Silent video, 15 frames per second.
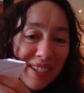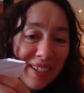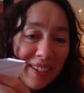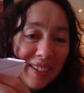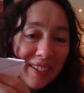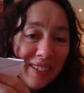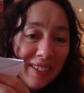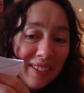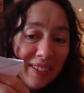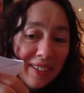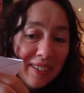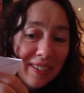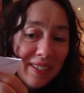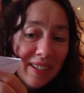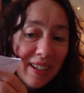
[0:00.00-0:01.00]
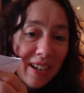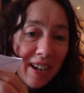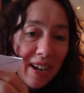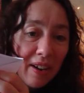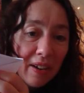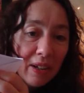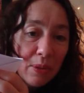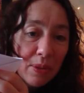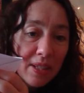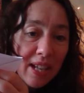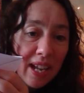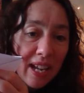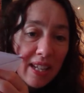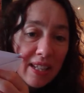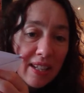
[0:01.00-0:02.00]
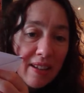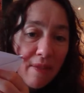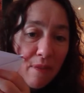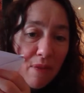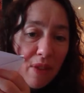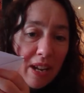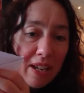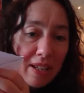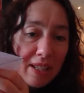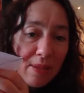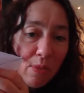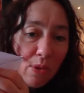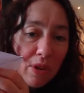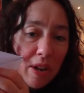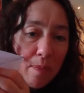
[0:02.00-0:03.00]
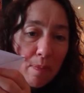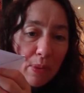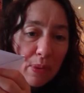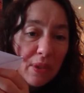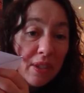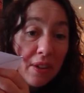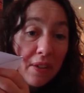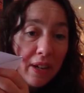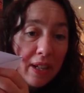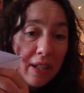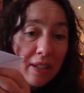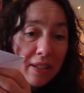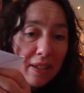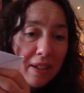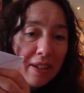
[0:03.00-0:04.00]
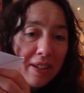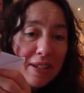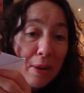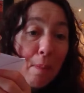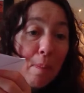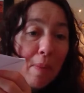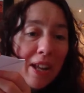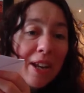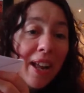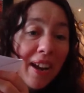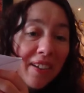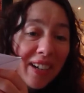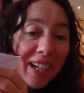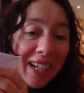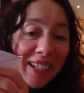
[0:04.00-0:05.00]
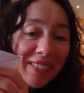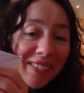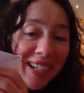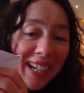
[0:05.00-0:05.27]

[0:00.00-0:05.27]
oh Eric was saying his fingers are more nimble. Sorry, jump in, Eric.